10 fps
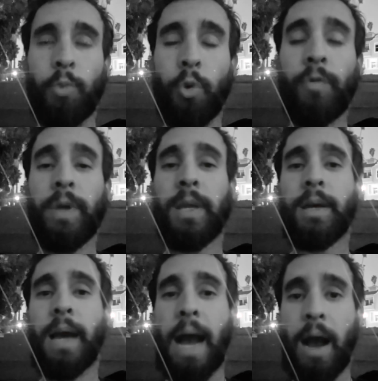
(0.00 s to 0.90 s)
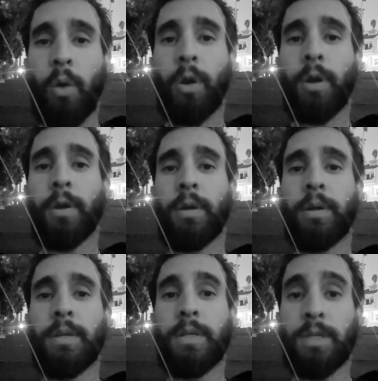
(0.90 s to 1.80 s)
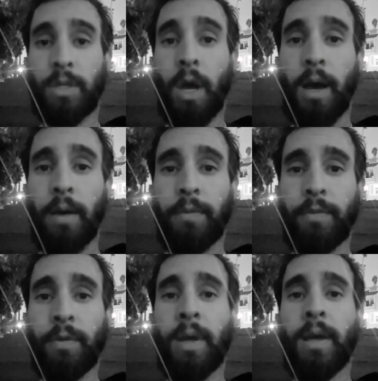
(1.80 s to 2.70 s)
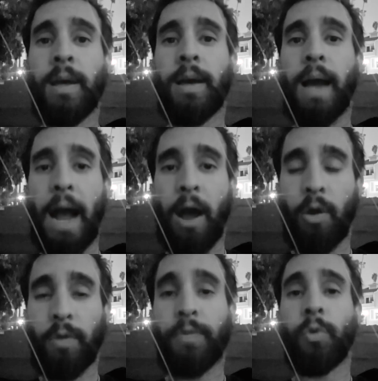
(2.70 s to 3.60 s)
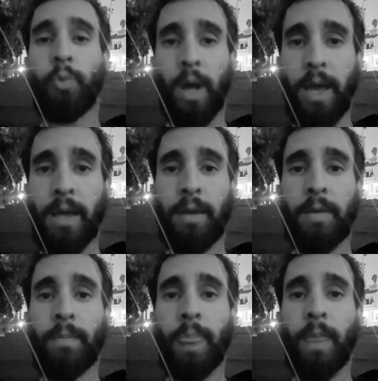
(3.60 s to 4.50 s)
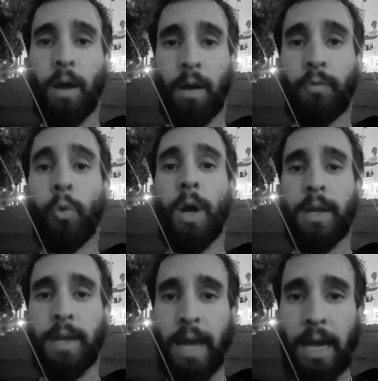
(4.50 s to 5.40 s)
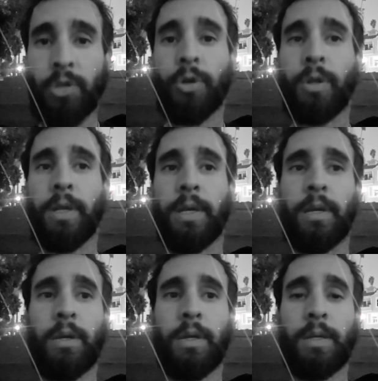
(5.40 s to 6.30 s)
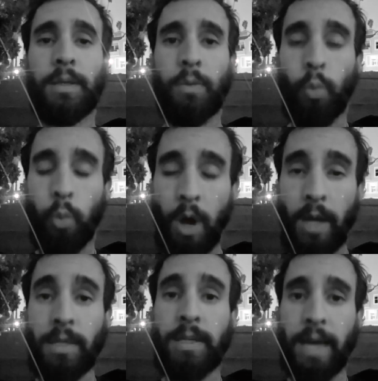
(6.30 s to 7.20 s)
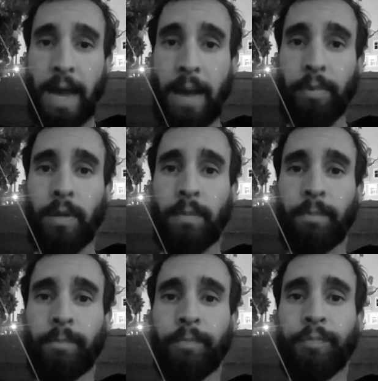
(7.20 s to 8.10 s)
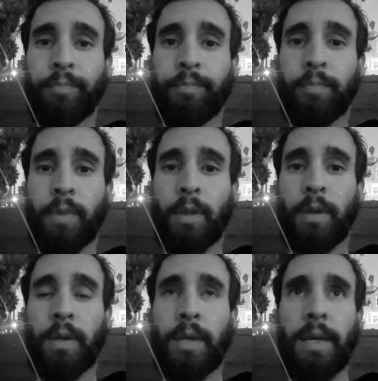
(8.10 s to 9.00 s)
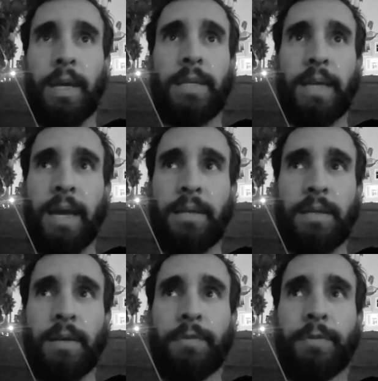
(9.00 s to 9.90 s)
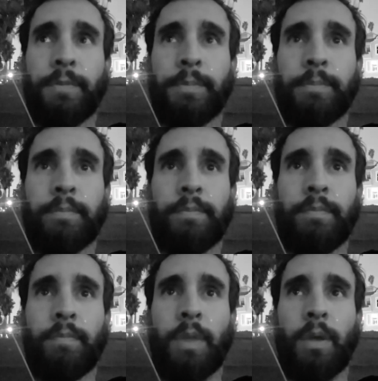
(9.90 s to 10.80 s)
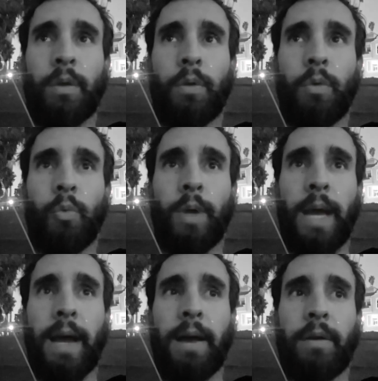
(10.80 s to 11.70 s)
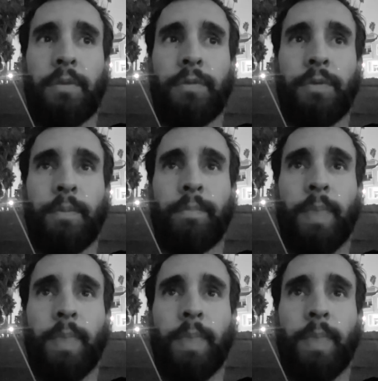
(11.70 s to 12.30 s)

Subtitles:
moving our stuff out of the way of what naturally wants to happen. It's as if we have